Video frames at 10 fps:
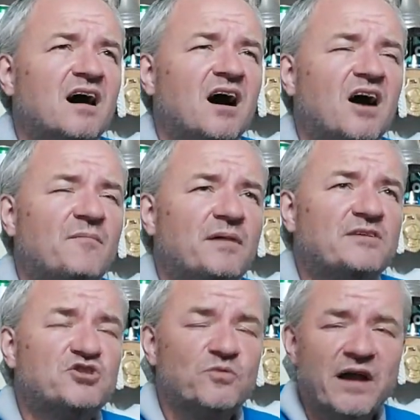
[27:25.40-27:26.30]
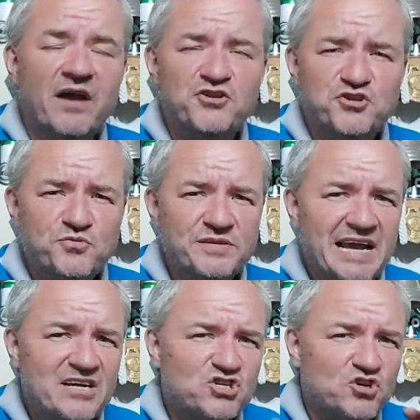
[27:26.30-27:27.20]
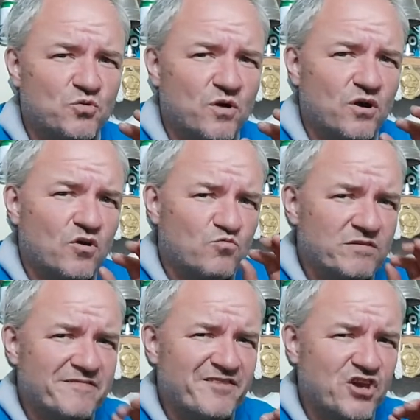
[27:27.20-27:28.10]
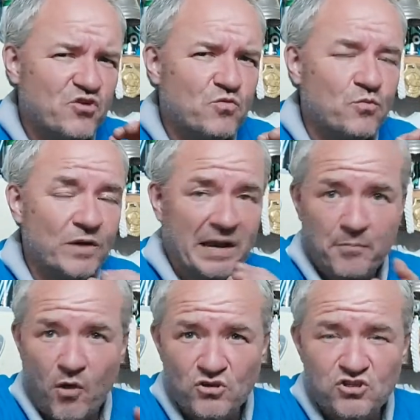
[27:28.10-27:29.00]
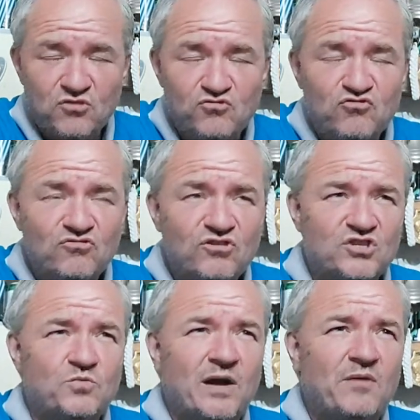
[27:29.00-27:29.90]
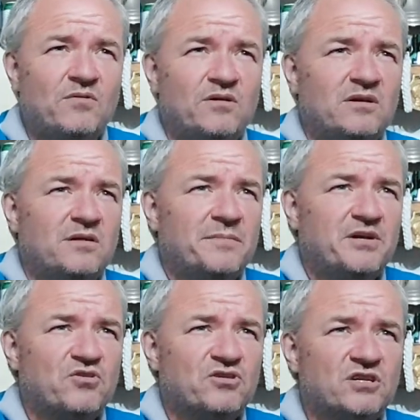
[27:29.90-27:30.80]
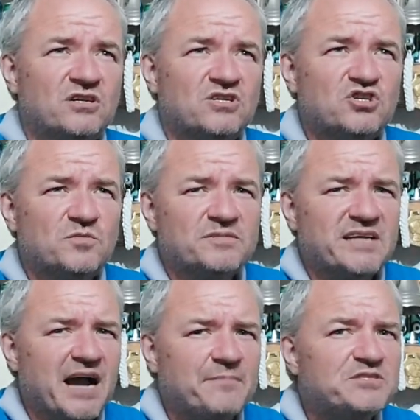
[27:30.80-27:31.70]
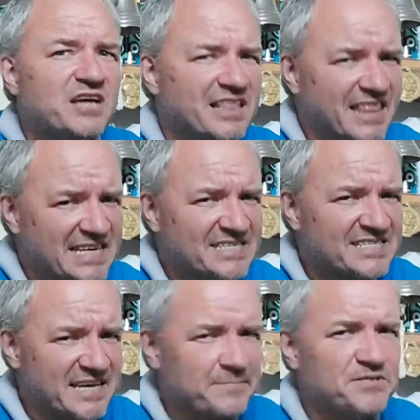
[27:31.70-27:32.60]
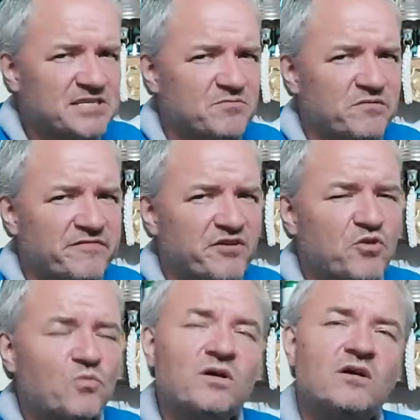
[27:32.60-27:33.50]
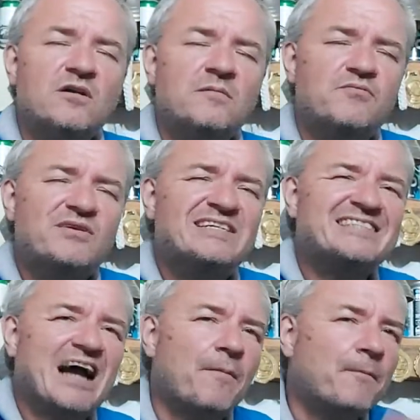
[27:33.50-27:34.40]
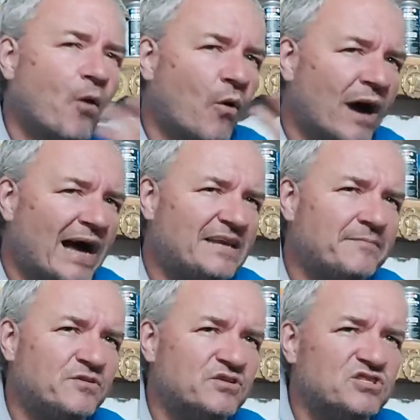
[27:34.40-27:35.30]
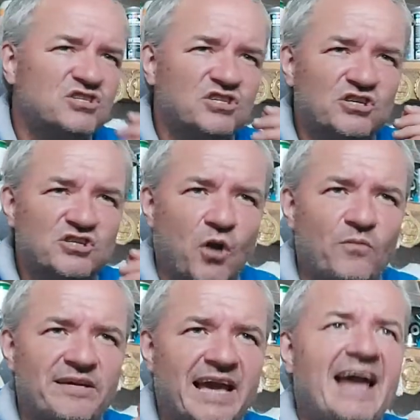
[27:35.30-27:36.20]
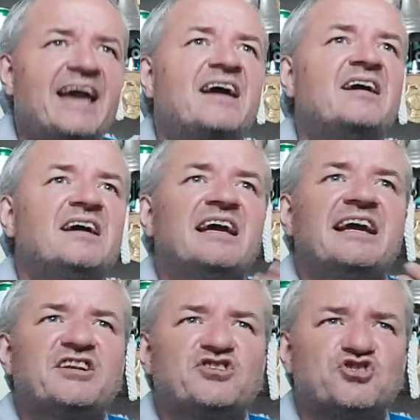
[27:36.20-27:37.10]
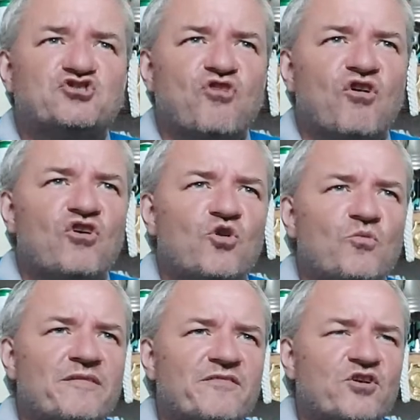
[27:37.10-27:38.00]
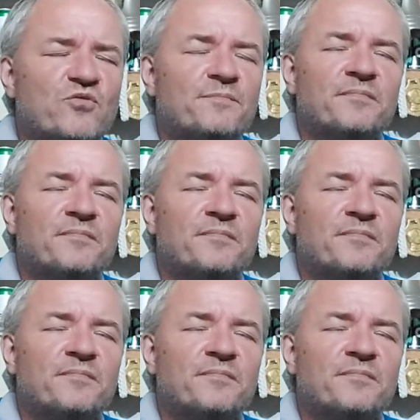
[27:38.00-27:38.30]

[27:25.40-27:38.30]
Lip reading: And do it and do an actual review when I'm not so drunk as well. Because sometimes a less tipsy review brings out more elements that you don't get in a stronger review.